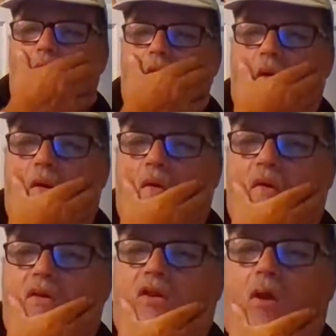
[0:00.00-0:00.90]

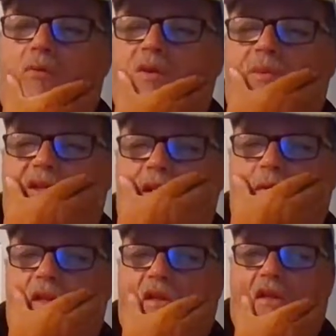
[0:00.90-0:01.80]

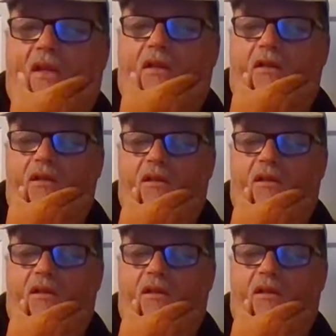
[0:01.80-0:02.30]
the